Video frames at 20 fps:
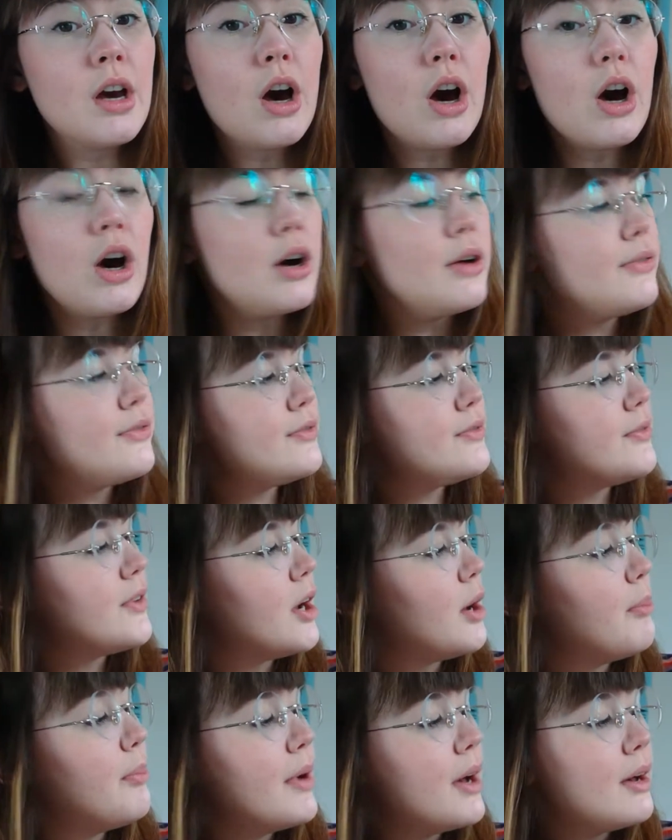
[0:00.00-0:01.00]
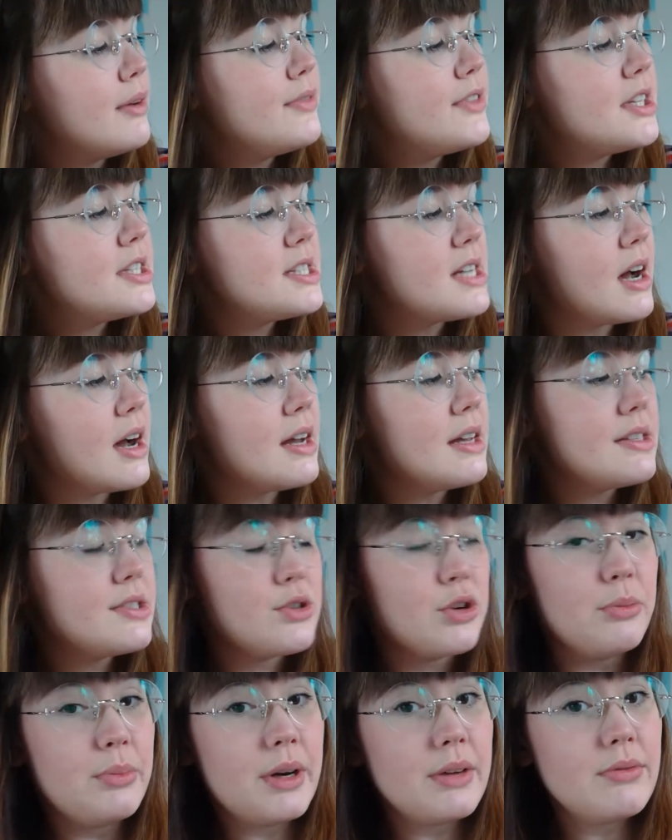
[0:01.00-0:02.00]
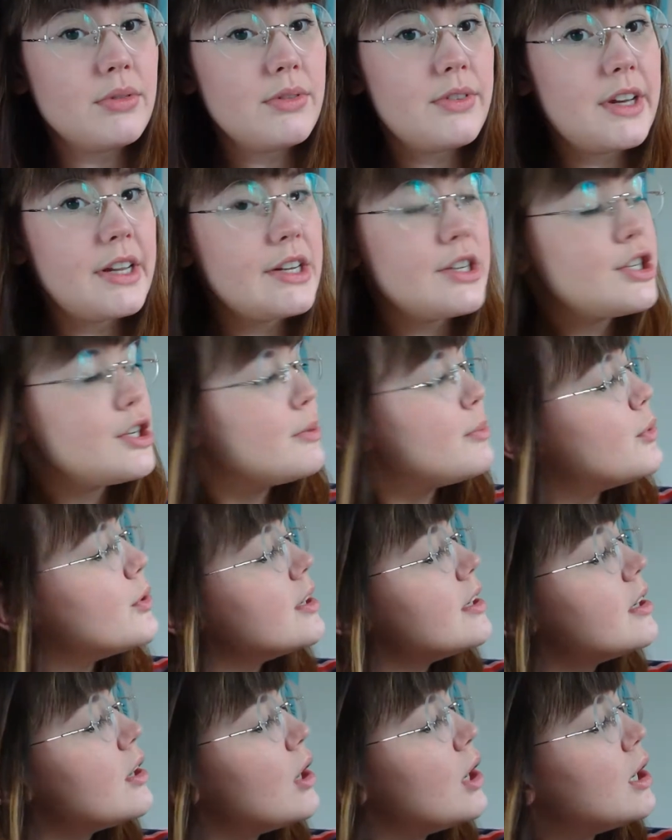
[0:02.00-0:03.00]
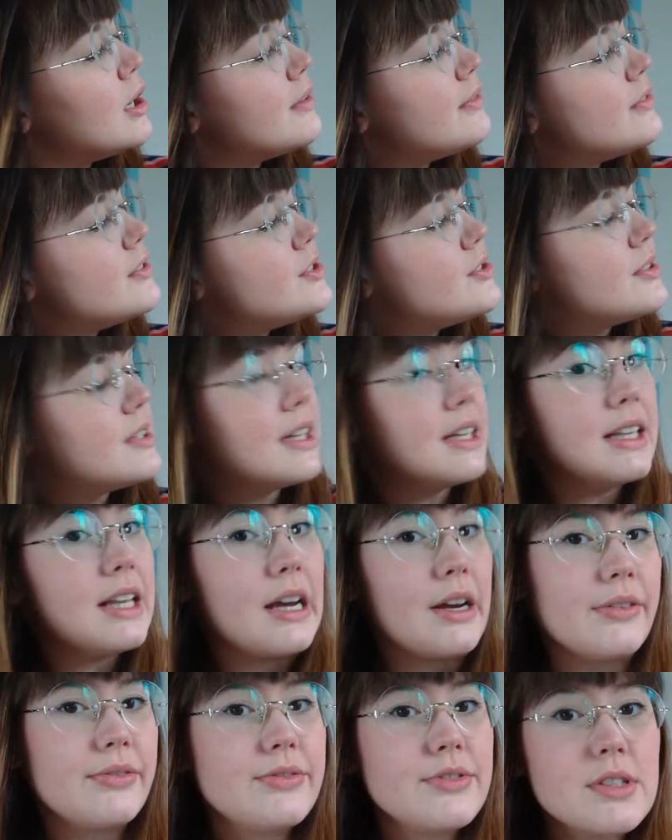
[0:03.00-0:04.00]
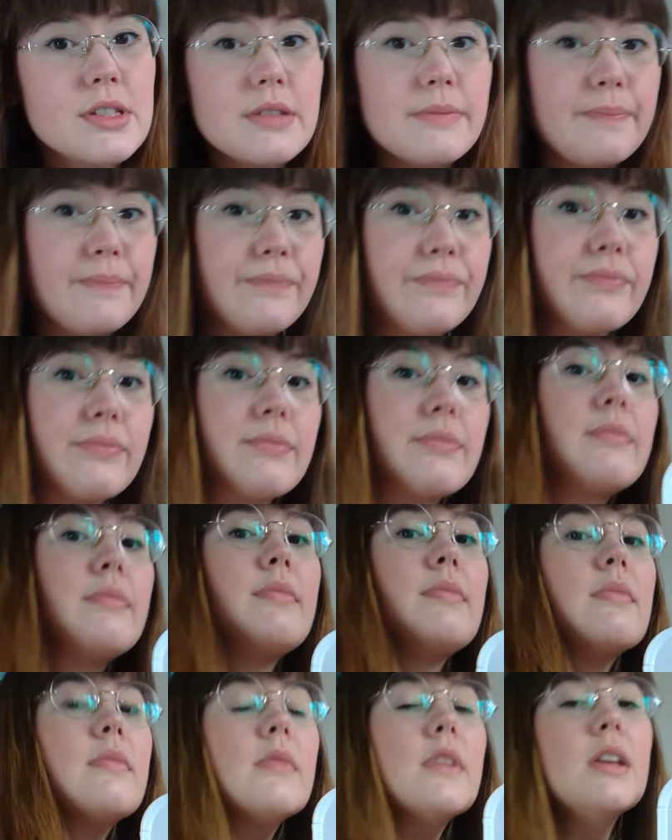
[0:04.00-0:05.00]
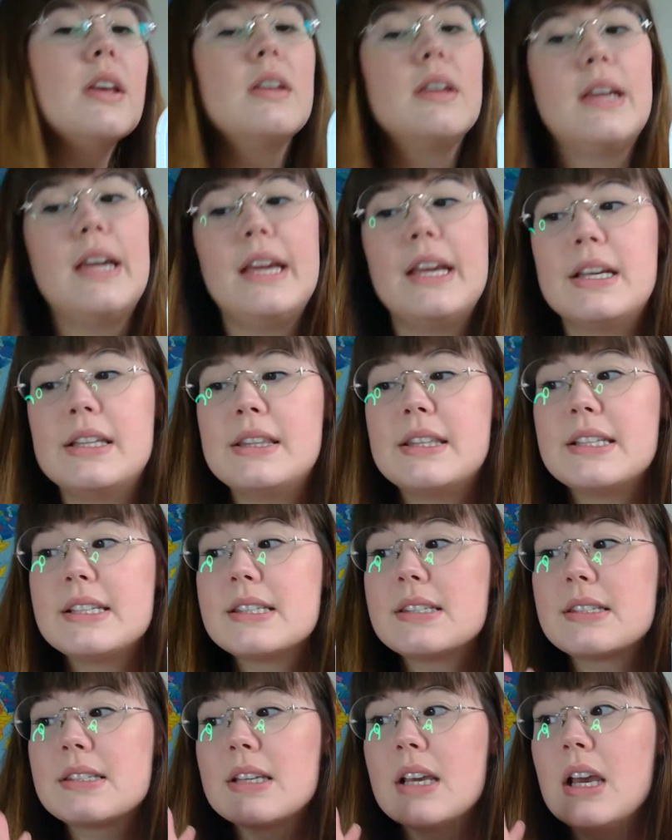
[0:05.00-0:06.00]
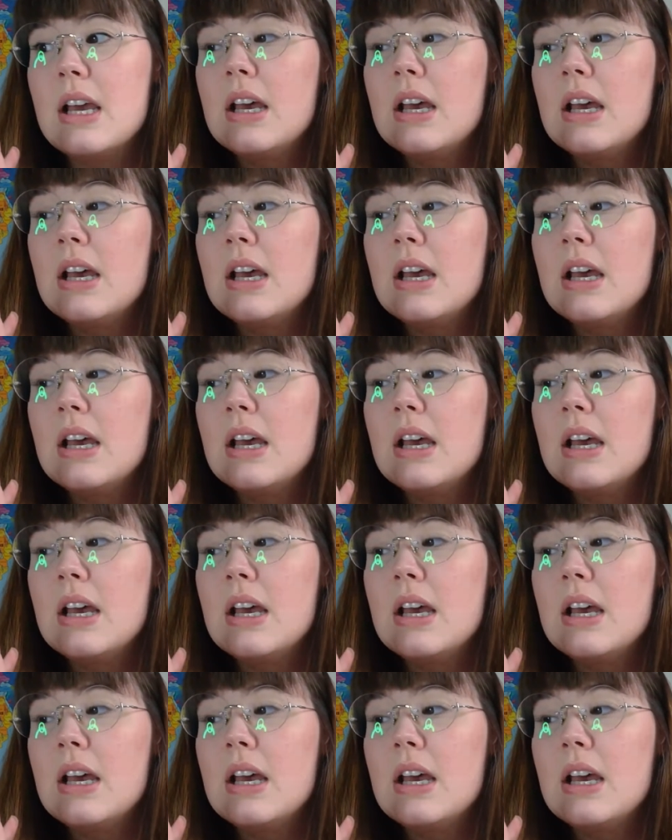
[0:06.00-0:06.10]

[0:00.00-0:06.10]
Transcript: off above the dot, so above the vanishing point, off to the left. And this,